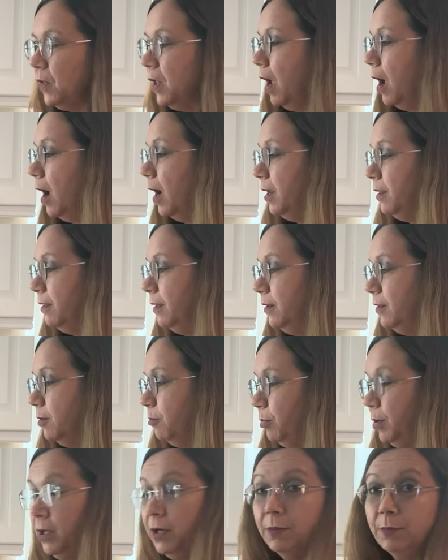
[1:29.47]
I think that
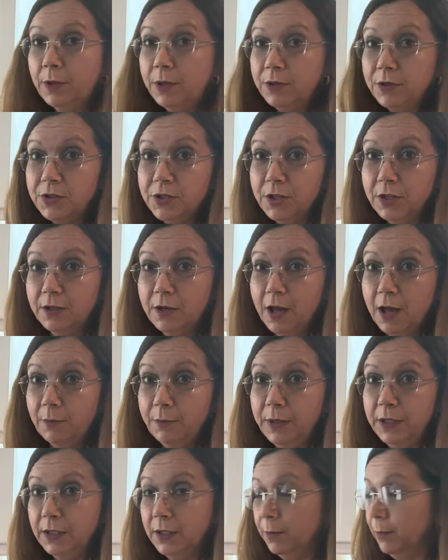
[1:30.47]
peanut butter should not
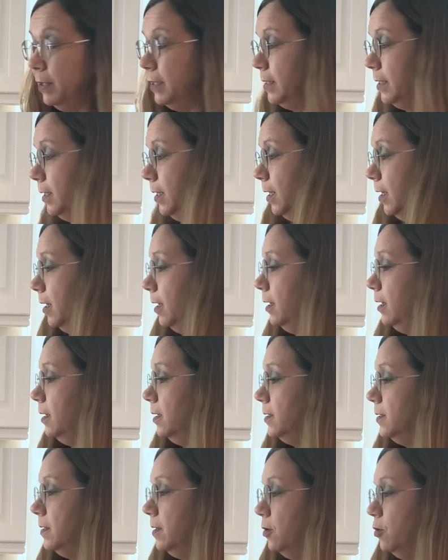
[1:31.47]
be limited,
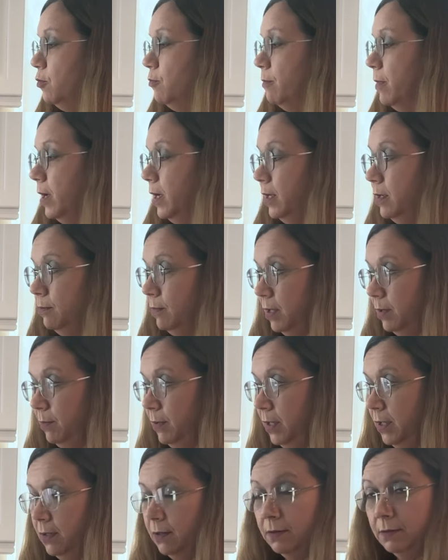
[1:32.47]
so mine might
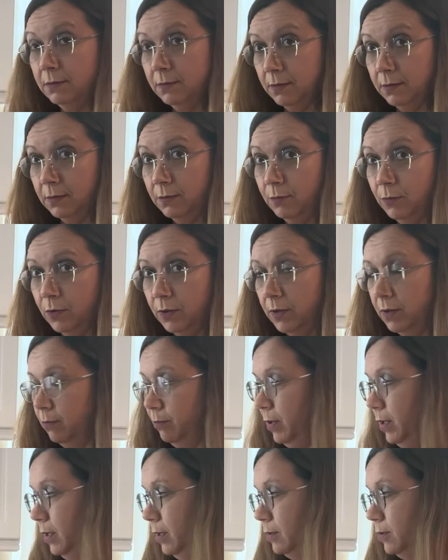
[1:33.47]
be a little more
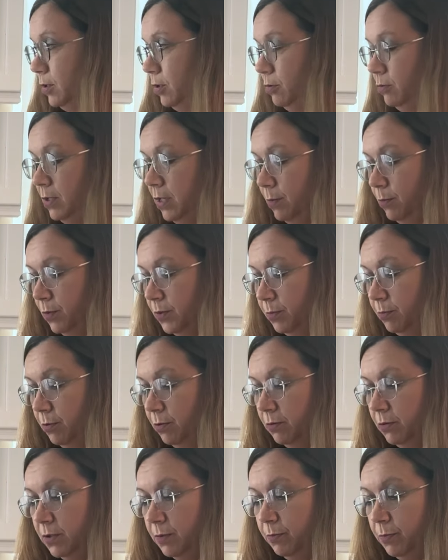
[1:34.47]
than 2
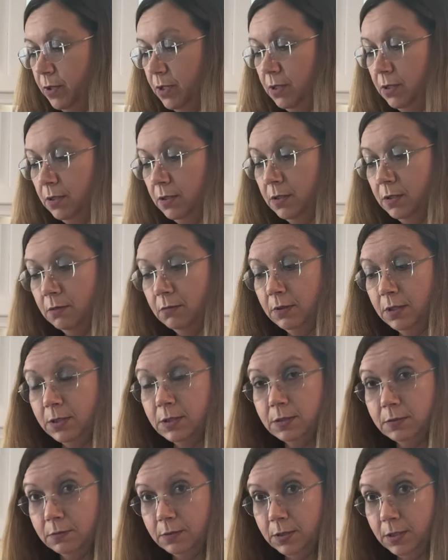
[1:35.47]
tablespoons, but you know,
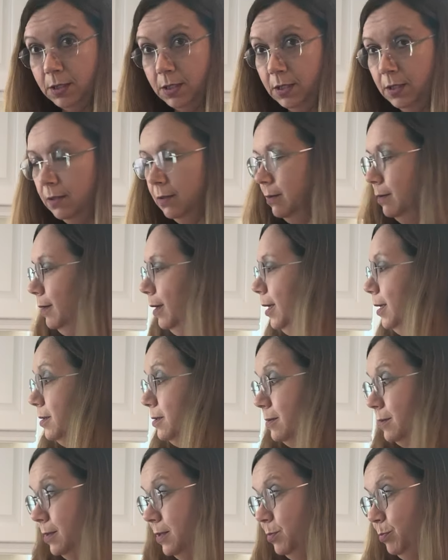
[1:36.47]
it's okay.
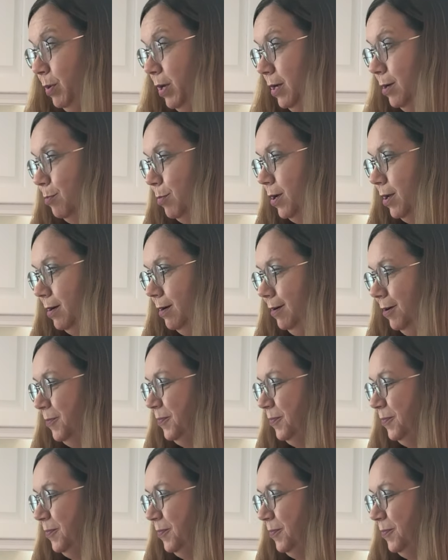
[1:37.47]
It's just peanut butter.